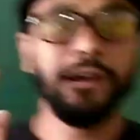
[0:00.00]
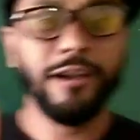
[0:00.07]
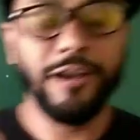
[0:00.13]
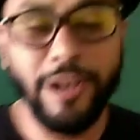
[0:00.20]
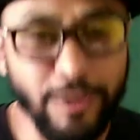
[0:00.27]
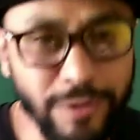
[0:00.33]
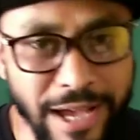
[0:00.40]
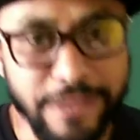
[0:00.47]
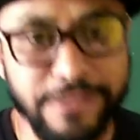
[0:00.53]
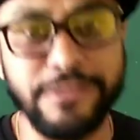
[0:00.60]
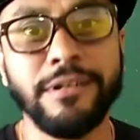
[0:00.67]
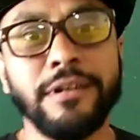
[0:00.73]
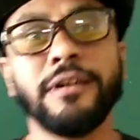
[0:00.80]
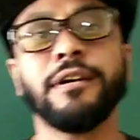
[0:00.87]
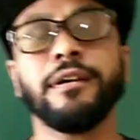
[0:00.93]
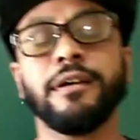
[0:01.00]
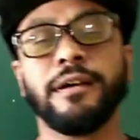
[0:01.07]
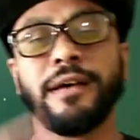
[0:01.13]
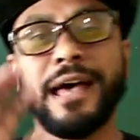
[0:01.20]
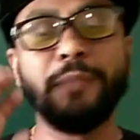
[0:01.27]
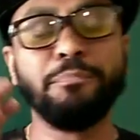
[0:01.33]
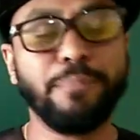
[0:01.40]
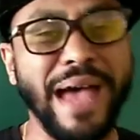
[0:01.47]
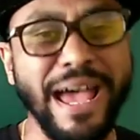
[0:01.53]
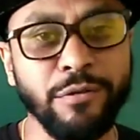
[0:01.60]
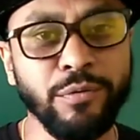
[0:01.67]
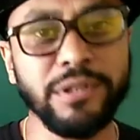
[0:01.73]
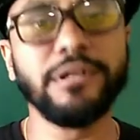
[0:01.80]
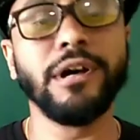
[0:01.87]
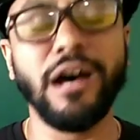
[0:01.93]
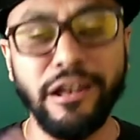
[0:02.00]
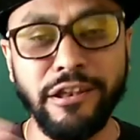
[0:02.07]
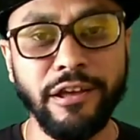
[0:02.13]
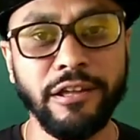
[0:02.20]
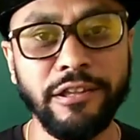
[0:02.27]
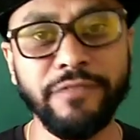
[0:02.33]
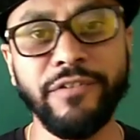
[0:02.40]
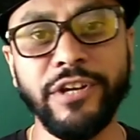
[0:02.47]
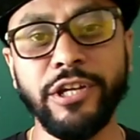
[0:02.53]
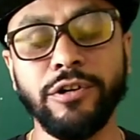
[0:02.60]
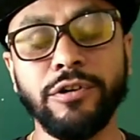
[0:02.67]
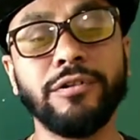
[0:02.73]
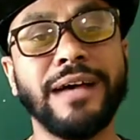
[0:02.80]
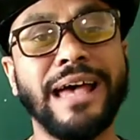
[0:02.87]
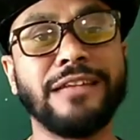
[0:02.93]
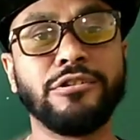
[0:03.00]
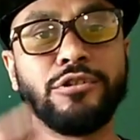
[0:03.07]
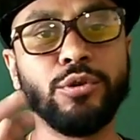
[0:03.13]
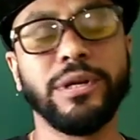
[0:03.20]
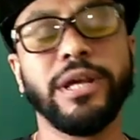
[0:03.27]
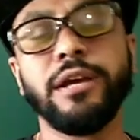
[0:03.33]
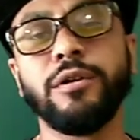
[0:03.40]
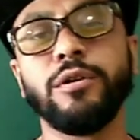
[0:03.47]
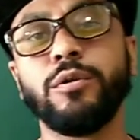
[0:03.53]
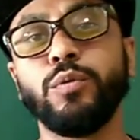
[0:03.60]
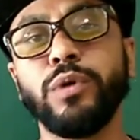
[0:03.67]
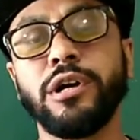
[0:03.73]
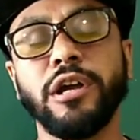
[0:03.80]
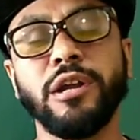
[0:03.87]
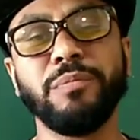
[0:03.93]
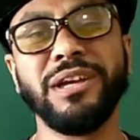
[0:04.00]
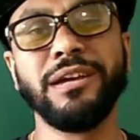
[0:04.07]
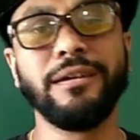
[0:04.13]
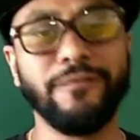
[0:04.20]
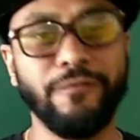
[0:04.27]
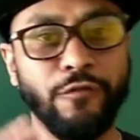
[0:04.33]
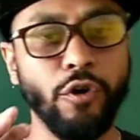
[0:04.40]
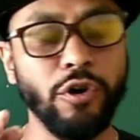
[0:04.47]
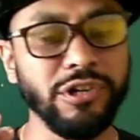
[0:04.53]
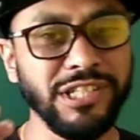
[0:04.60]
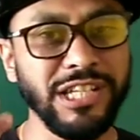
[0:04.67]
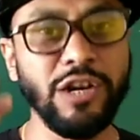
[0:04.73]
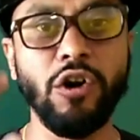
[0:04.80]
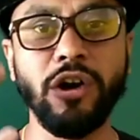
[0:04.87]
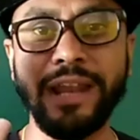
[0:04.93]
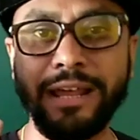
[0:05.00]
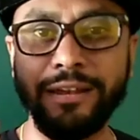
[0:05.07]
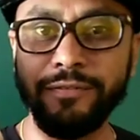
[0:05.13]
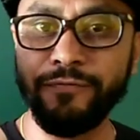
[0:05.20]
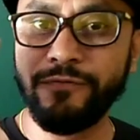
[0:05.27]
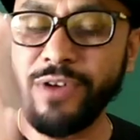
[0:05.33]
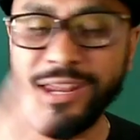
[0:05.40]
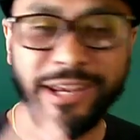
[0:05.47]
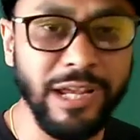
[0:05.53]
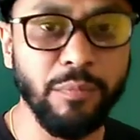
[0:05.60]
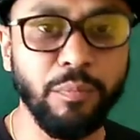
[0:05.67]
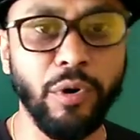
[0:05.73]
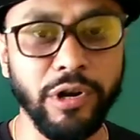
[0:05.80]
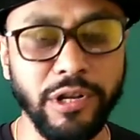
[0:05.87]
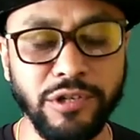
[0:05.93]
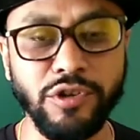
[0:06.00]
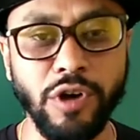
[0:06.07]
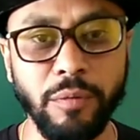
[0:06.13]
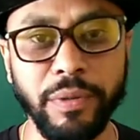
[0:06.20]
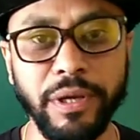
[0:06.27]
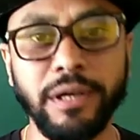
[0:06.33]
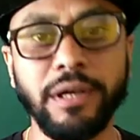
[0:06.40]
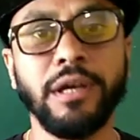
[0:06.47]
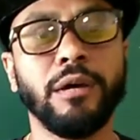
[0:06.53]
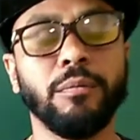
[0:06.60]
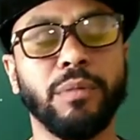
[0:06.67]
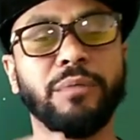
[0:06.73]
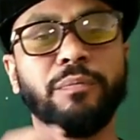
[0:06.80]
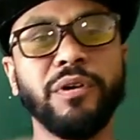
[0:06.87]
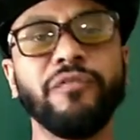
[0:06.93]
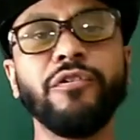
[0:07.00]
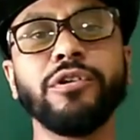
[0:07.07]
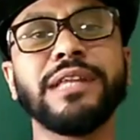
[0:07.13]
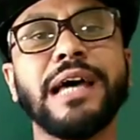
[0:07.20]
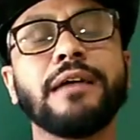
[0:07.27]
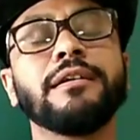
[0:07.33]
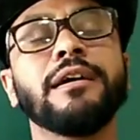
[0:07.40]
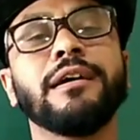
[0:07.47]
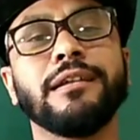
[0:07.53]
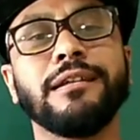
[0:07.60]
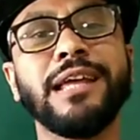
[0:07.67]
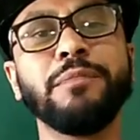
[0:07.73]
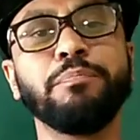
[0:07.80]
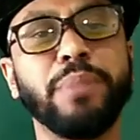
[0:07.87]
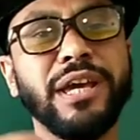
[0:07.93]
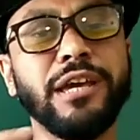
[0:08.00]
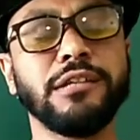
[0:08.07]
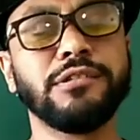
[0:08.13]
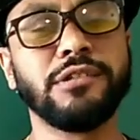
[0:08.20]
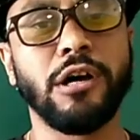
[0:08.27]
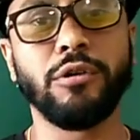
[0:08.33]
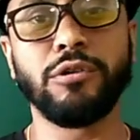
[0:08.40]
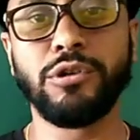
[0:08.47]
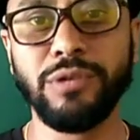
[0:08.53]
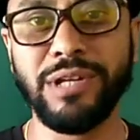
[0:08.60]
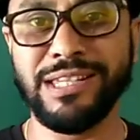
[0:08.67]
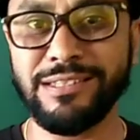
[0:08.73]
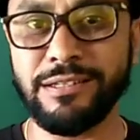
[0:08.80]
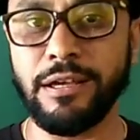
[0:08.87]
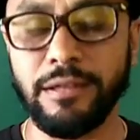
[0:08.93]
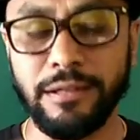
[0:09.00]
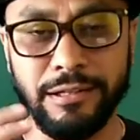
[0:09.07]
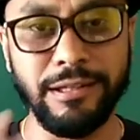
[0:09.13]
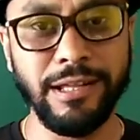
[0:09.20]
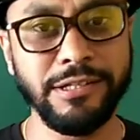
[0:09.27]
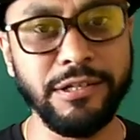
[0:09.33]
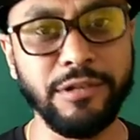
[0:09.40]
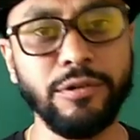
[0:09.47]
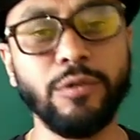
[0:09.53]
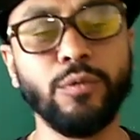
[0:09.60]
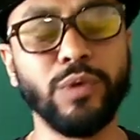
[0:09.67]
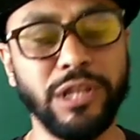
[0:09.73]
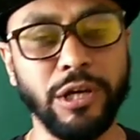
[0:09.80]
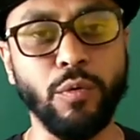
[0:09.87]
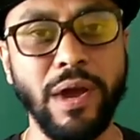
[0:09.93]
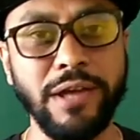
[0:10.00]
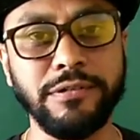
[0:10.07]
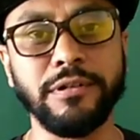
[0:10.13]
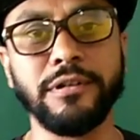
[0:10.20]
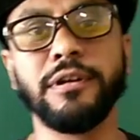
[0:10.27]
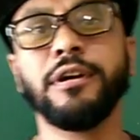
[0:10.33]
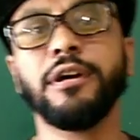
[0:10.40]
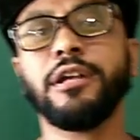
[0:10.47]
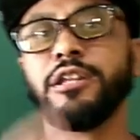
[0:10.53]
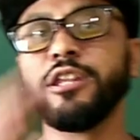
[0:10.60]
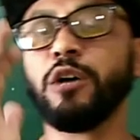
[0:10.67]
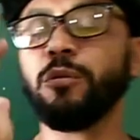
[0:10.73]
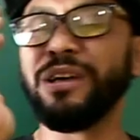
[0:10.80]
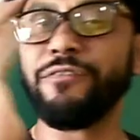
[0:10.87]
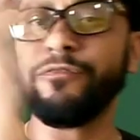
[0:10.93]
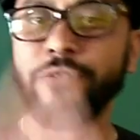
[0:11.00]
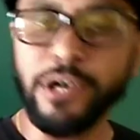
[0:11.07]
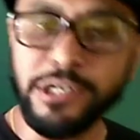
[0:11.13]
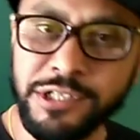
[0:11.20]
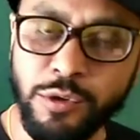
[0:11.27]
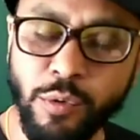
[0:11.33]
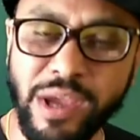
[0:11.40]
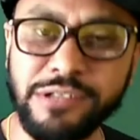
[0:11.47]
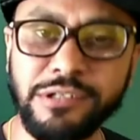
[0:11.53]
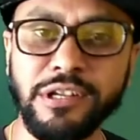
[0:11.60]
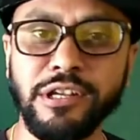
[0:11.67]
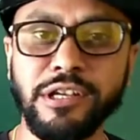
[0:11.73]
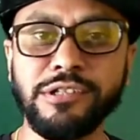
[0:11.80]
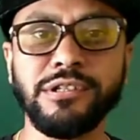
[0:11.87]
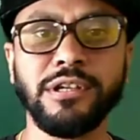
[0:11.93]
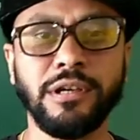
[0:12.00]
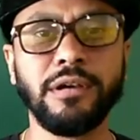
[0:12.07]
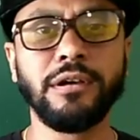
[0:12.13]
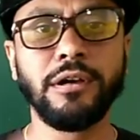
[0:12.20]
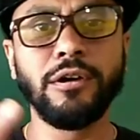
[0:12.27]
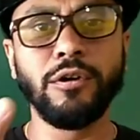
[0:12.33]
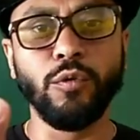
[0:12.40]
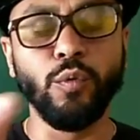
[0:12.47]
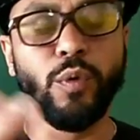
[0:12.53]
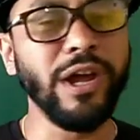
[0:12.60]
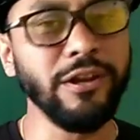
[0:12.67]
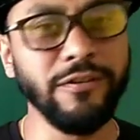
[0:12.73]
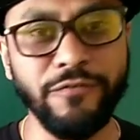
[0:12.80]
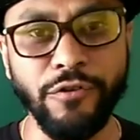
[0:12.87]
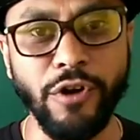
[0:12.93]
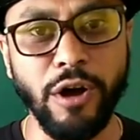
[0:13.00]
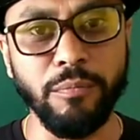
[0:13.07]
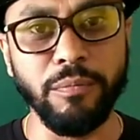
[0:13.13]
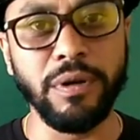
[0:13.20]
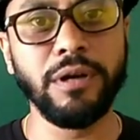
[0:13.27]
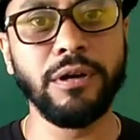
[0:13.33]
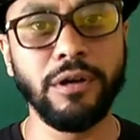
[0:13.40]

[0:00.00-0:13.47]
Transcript: Hello guys, I'm back with another video and today we're going to be focusing on a very important topic. But before that, let's begin our today's lesson with a question. Now my first question is, where you from?